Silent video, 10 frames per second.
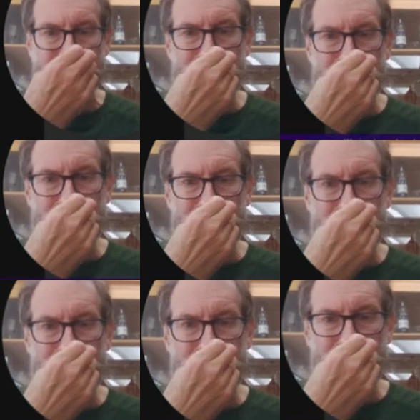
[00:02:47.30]
you can
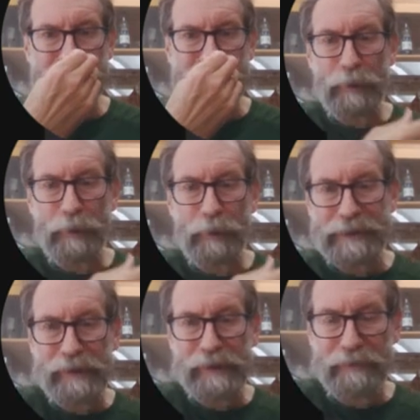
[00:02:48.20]
see I've put an
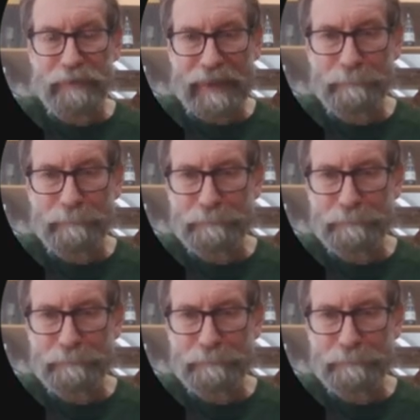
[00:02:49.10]
intro there,